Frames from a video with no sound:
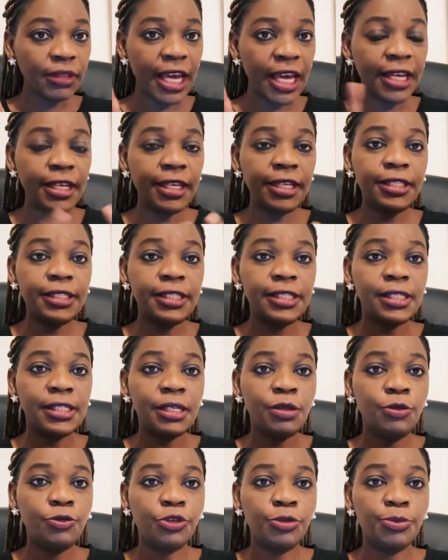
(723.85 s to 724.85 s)
and this is
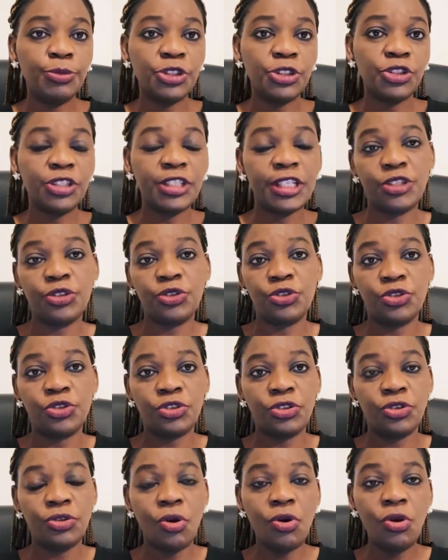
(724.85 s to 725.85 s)
the information that you should
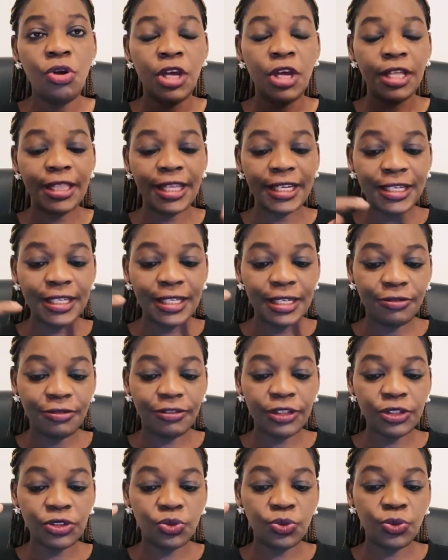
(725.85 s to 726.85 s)
know, that in the
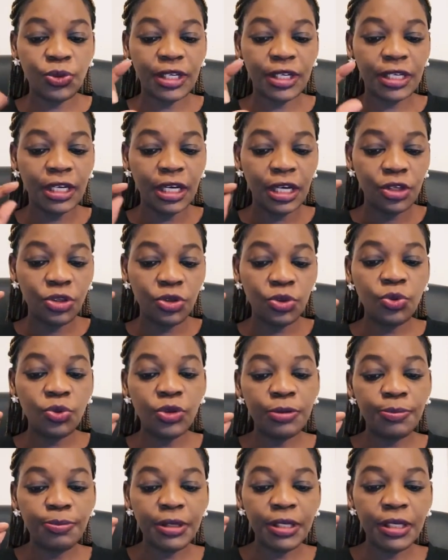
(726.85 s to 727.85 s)
first week, you
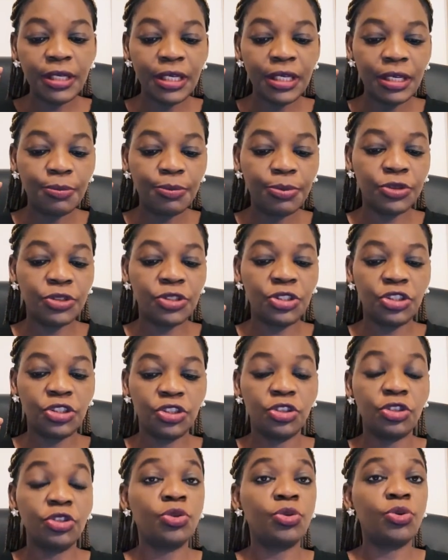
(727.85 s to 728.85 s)
will be in
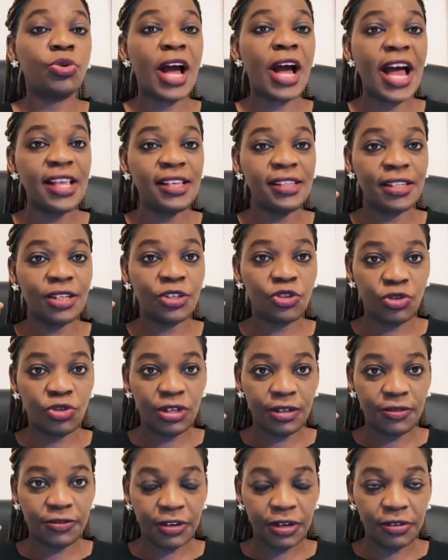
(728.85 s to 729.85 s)
position to answer
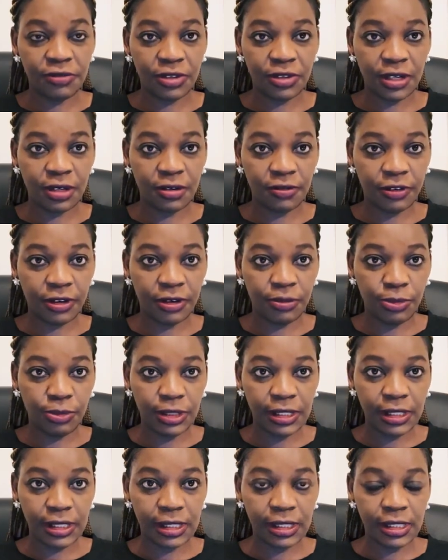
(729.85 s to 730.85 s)
25-35
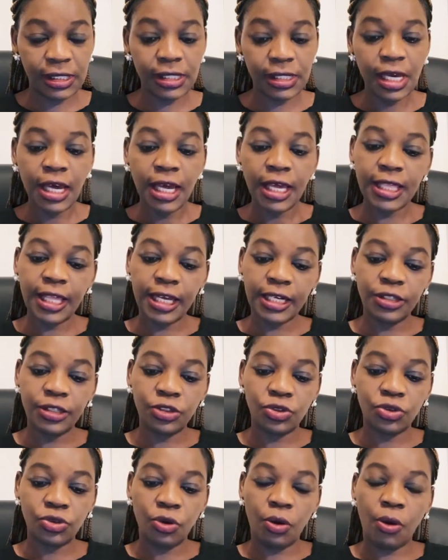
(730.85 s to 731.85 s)
messages. That
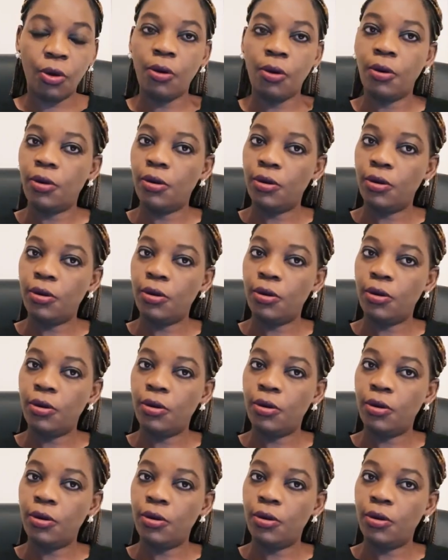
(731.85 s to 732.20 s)
is your